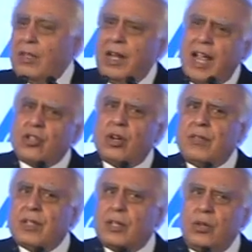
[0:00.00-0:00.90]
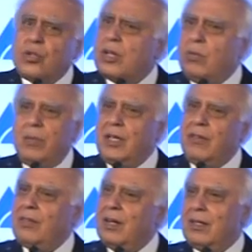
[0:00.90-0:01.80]
The nature of the solution will be
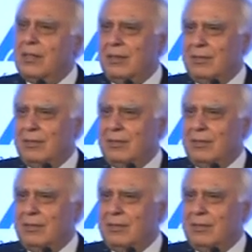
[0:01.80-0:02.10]
different.